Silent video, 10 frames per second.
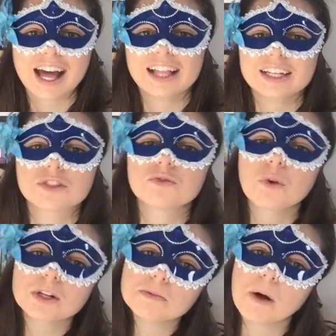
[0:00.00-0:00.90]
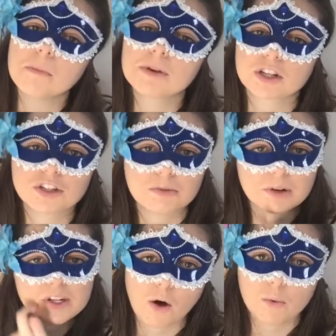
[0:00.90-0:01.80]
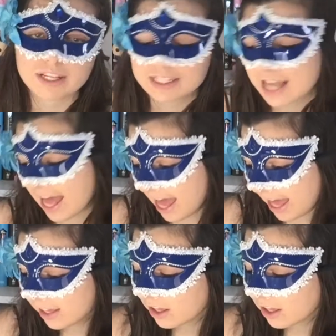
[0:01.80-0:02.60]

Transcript: at least 4 small booktubers. Always tag